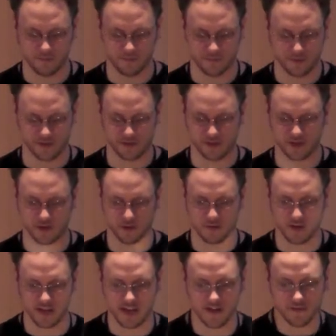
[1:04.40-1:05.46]
So
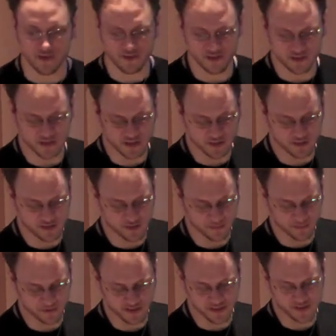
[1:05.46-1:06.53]
even the simple
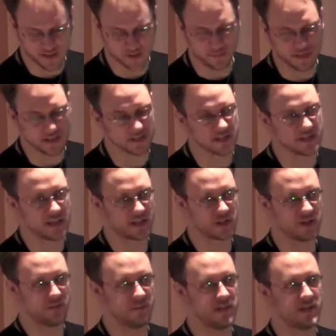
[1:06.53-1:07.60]
things like beat
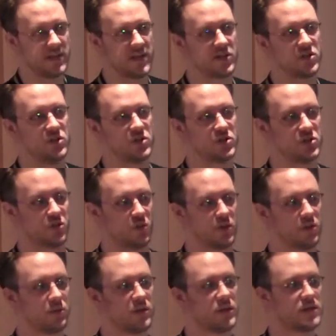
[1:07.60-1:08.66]
detection. Beat detection sort
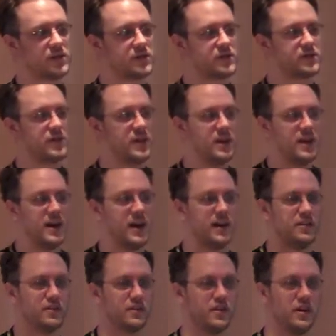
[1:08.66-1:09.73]
of works,
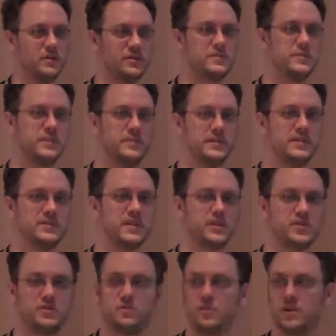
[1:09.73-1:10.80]
and you can always make beat
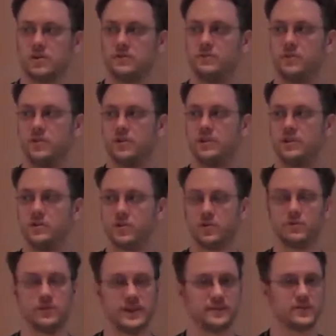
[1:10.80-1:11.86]
detection work for your
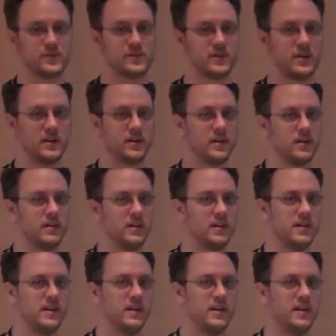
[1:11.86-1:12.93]
favorite song,
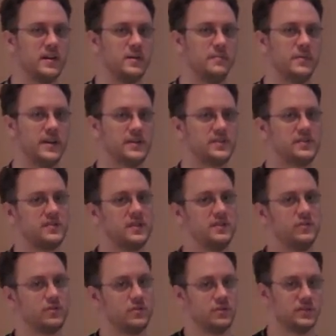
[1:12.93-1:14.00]
but then
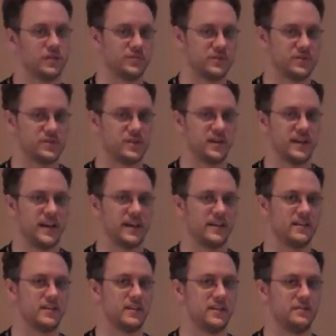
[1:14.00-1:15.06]
you throw a different song at it.
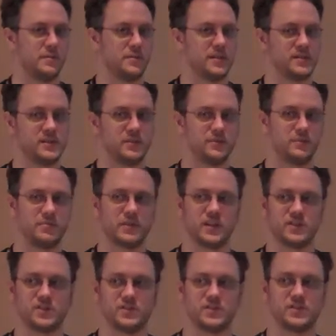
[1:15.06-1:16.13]
Maybe it has a different
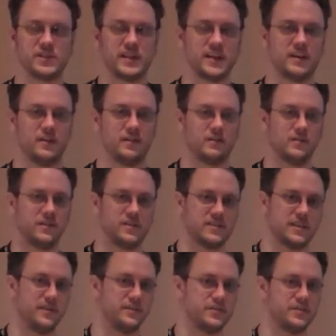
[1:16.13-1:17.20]
percussion style, or its
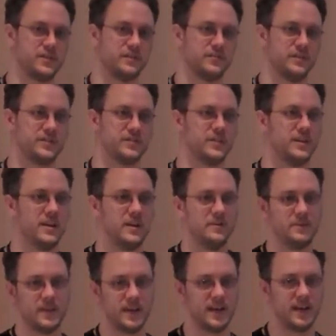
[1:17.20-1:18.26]
levels are different,
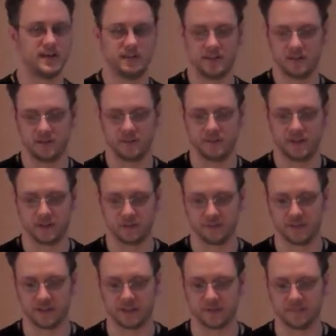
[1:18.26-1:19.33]
and it'll fail
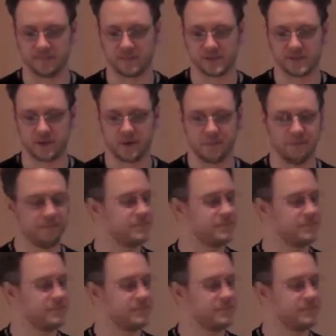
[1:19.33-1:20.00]
completely. So